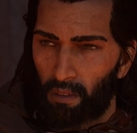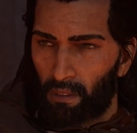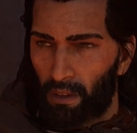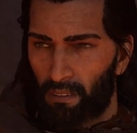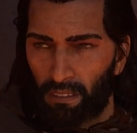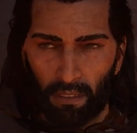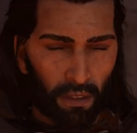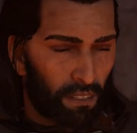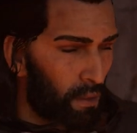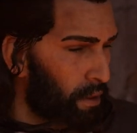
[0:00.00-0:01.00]
crossed with
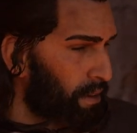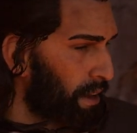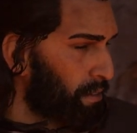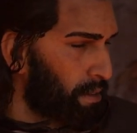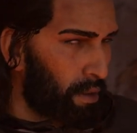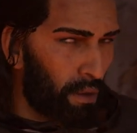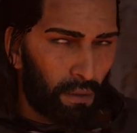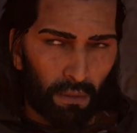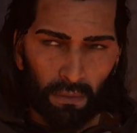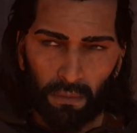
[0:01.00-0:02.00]
Sigurd's long
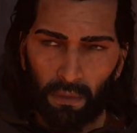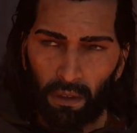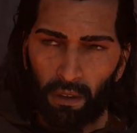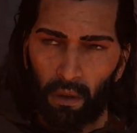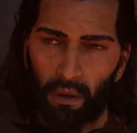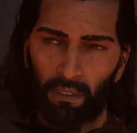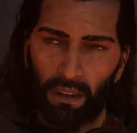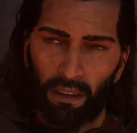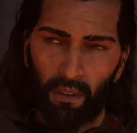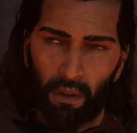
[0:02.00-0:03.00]
ago. We work
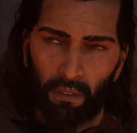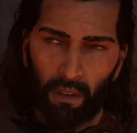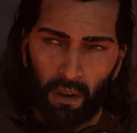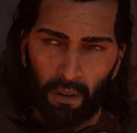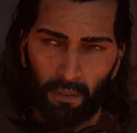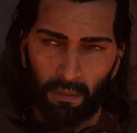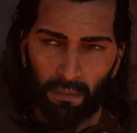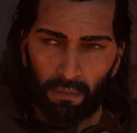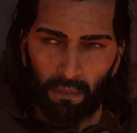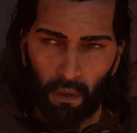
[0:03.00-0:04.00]
together now,
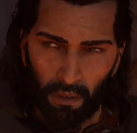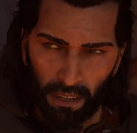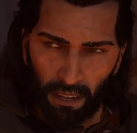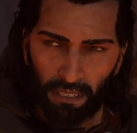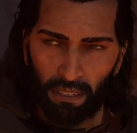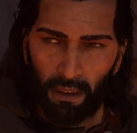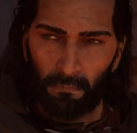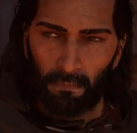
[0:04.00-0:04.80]
toward a single